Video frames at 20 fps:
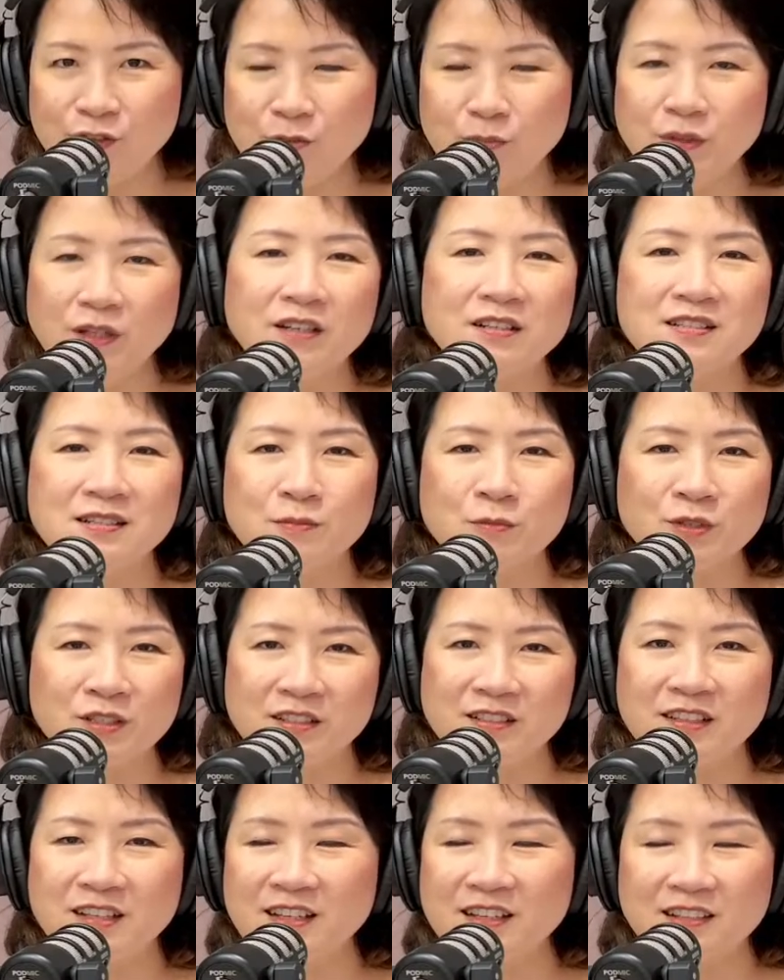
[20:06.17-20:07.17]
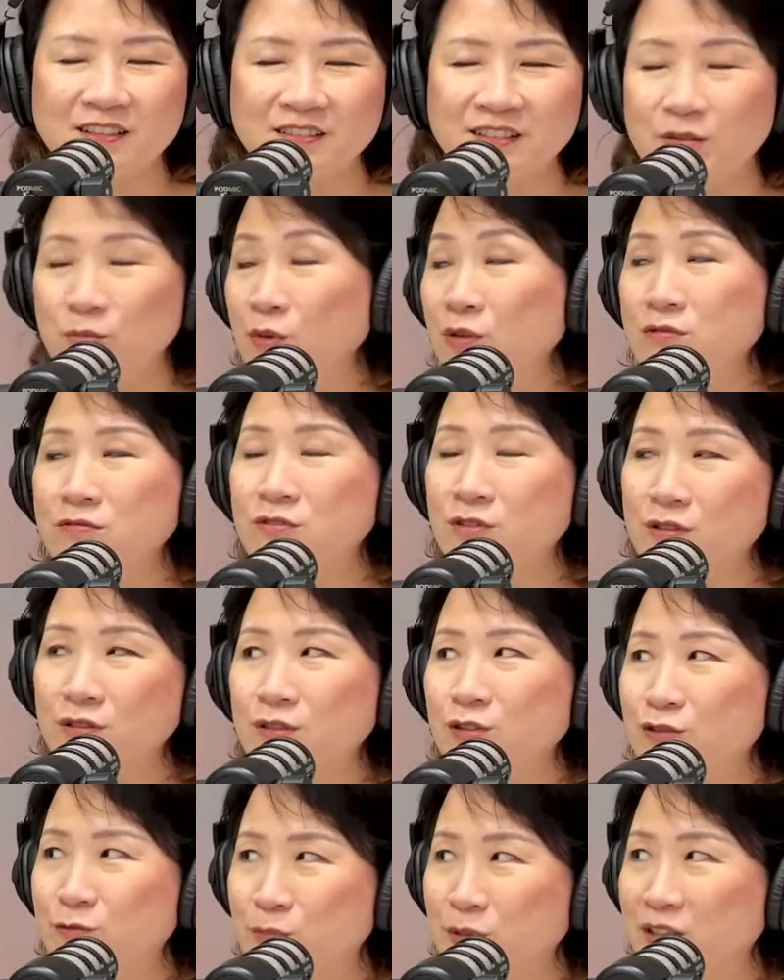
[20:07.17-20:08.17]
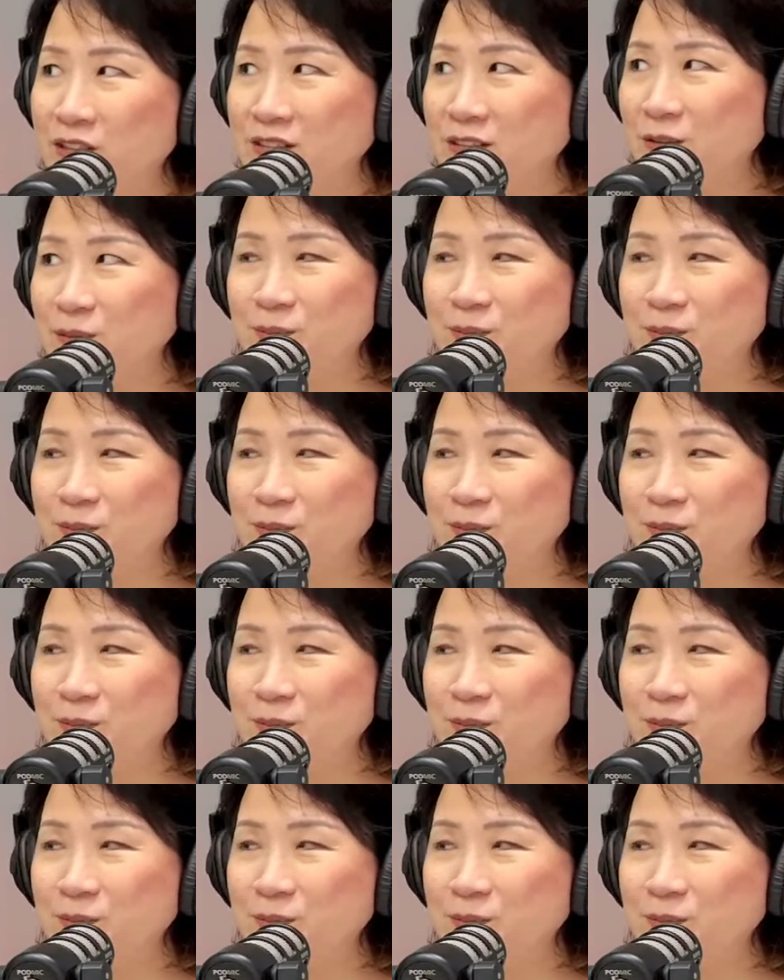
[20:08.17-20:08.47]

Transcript: if you block someone, they won't know you've blocked